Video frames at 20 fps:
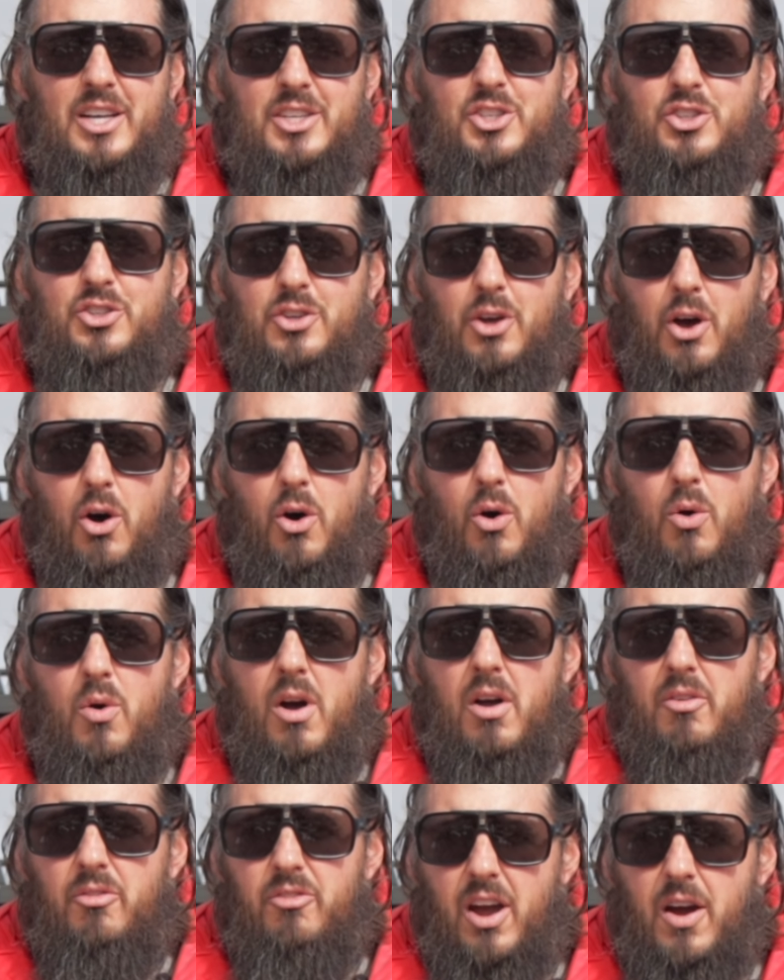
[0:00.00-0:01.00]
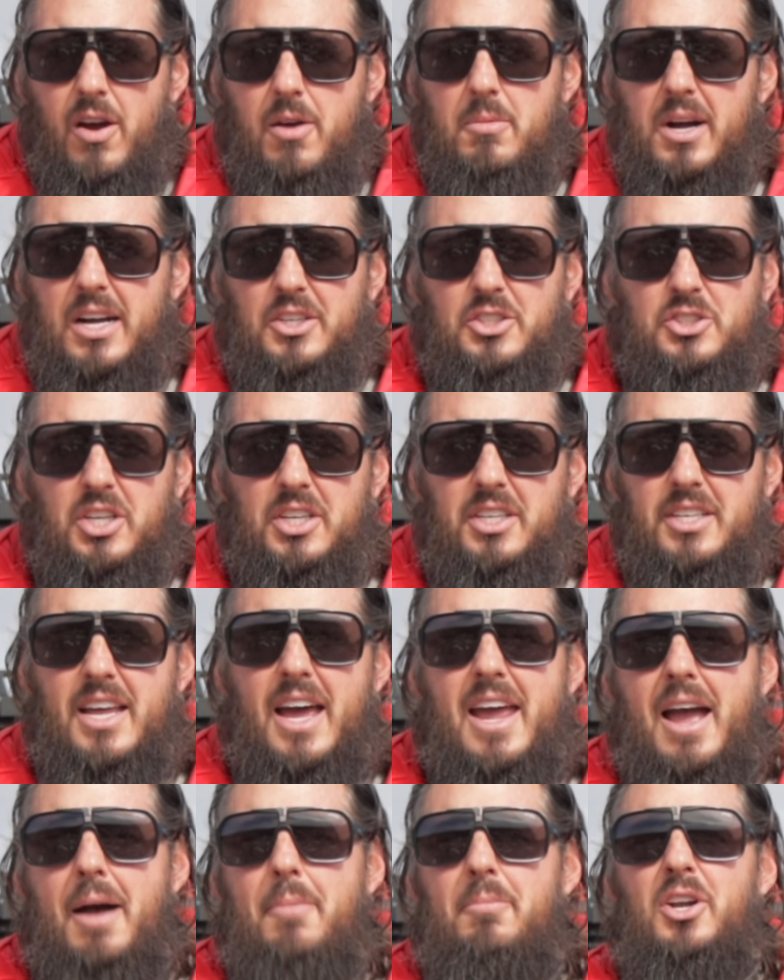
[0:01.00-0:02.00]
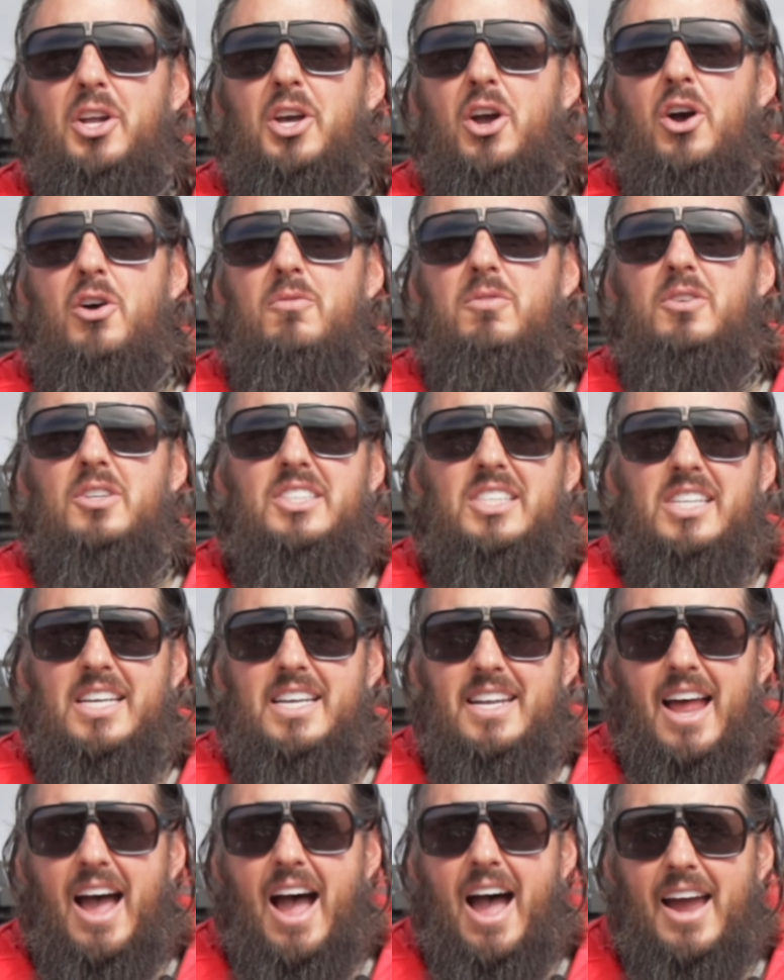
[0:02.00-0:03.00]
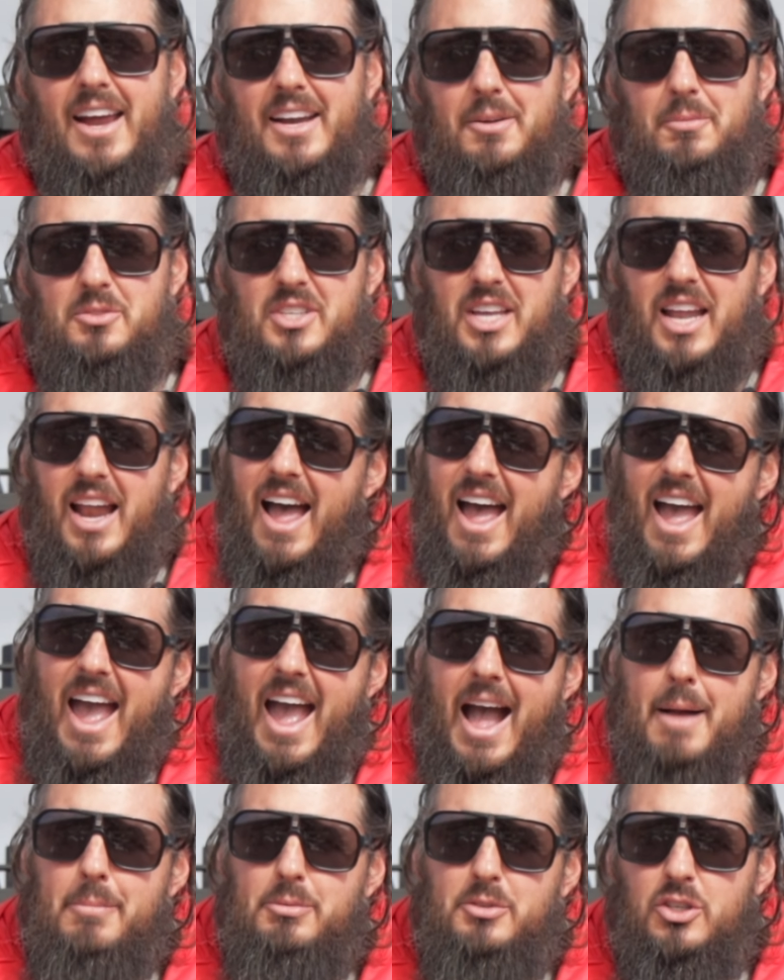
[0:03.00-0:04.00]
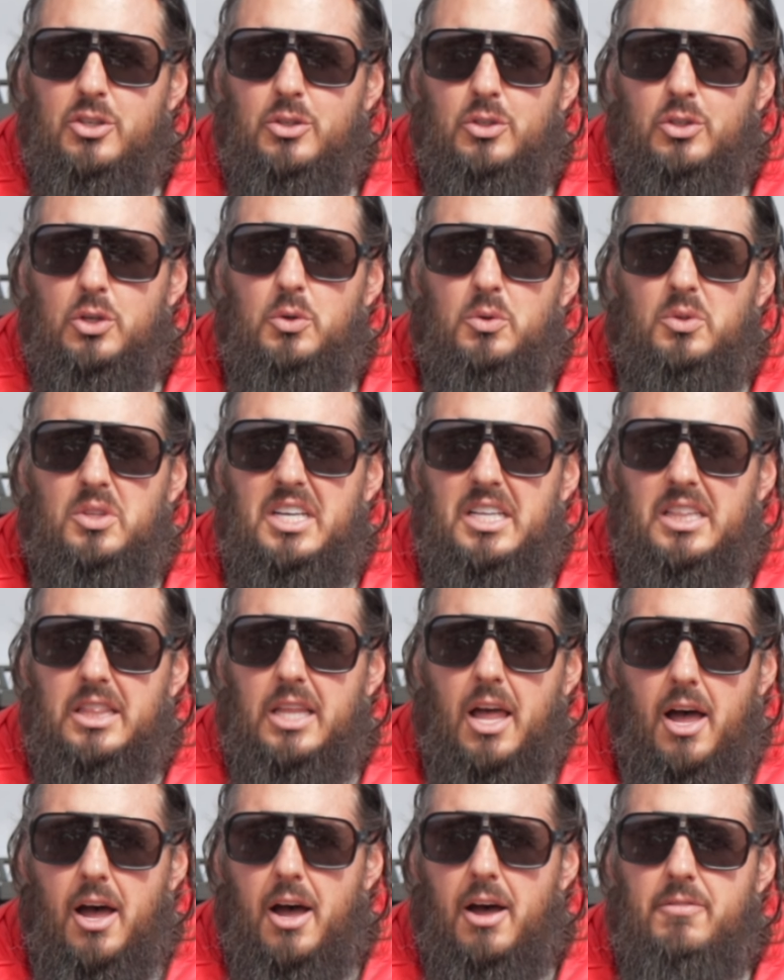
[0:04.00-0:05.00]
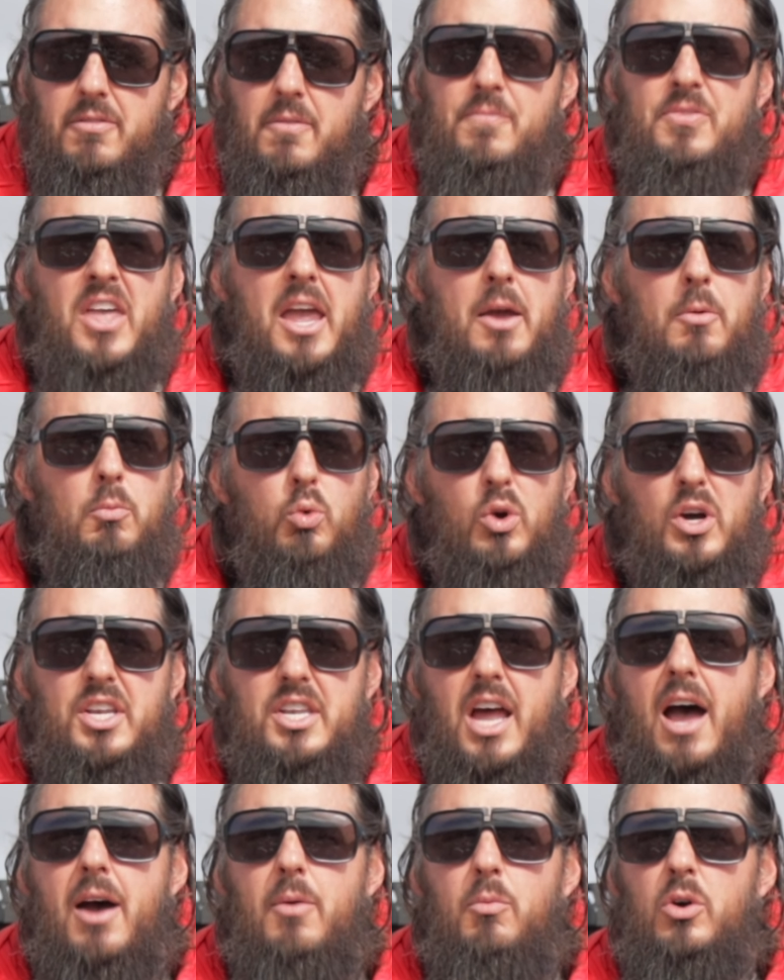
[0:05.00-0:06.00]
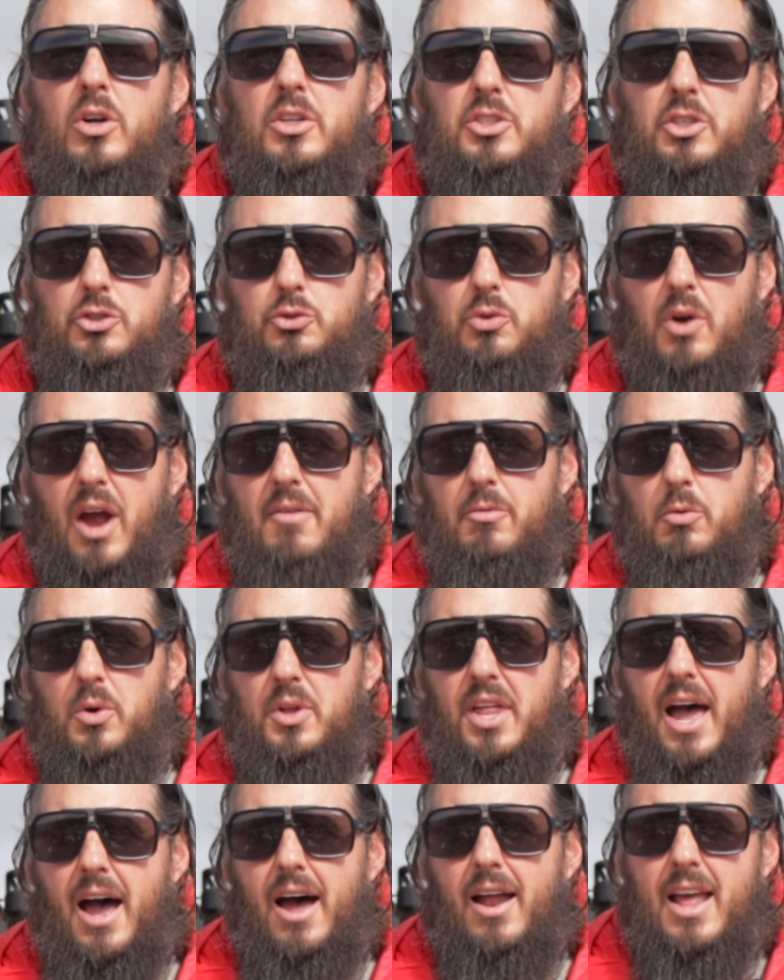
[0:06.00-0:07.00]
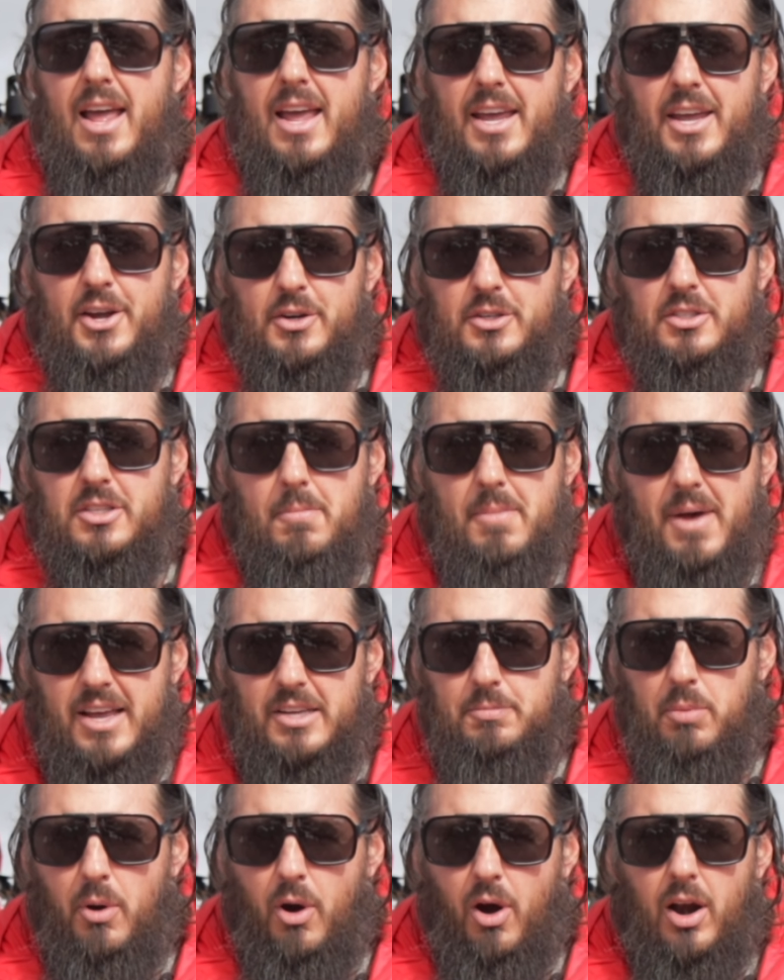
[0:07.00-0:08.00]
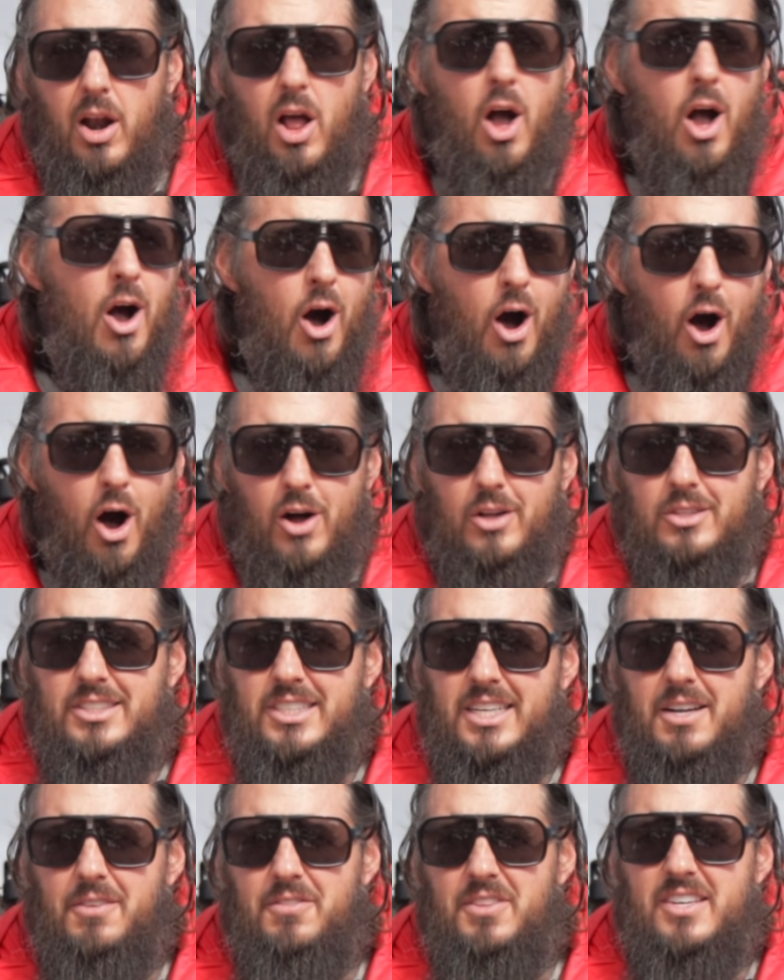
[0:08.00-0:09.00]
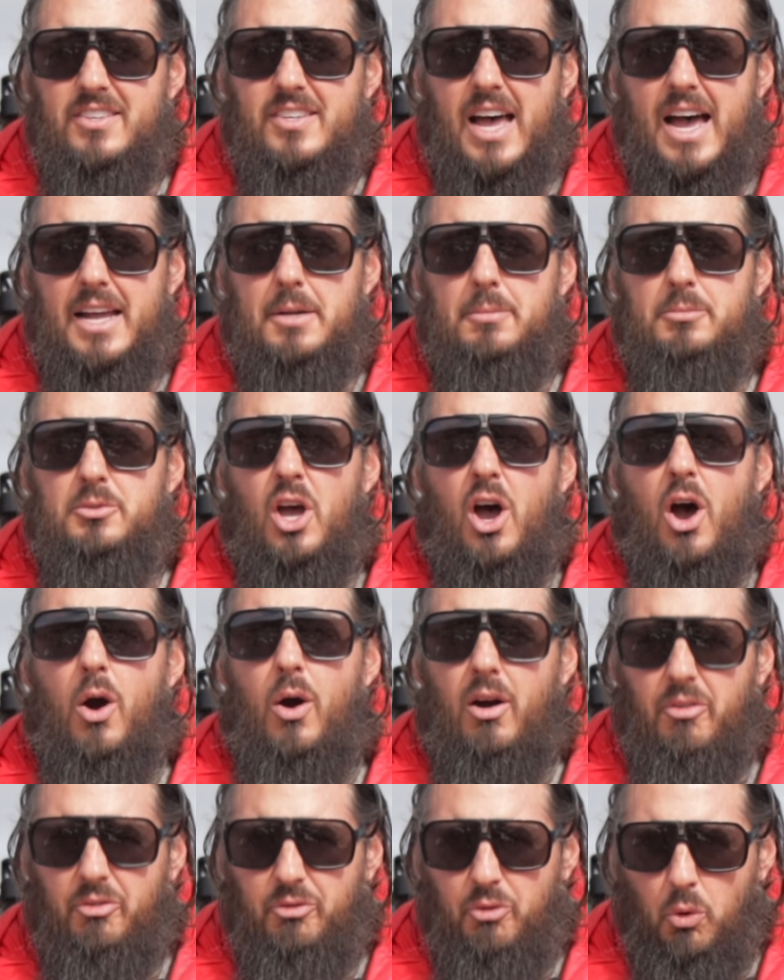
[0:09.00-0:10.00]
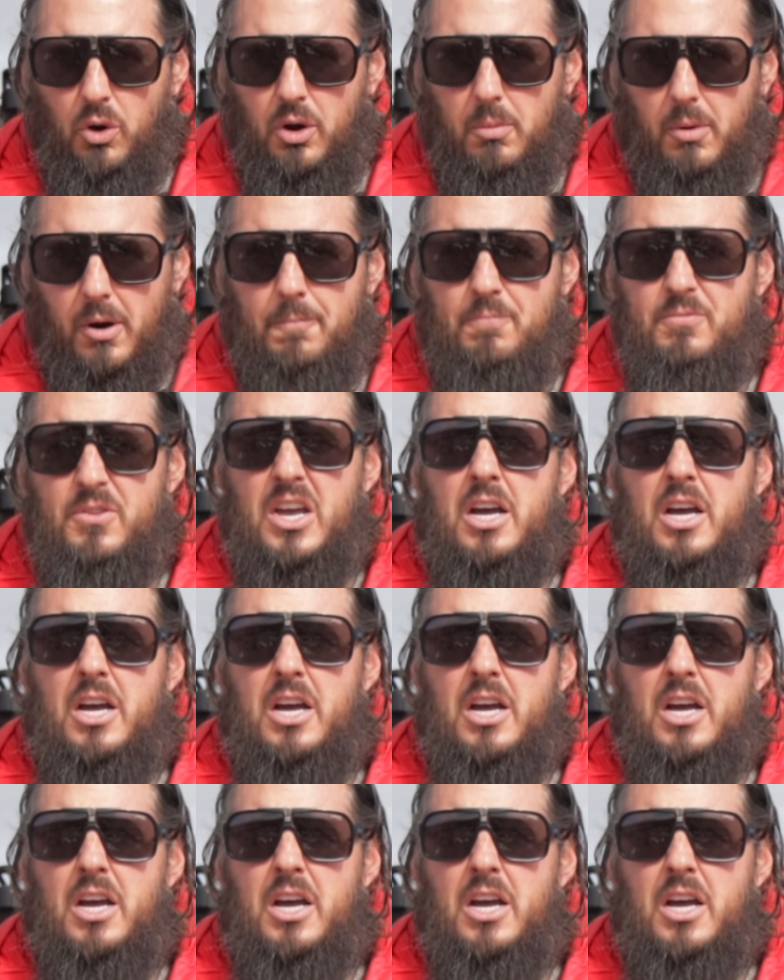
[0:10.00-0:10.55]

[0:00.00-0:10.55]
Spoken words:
so very much. Today, I'm gonna go over 10 items that I absolutely love and would not want to travel without. Here's the best part. All 10 of these items are affordable.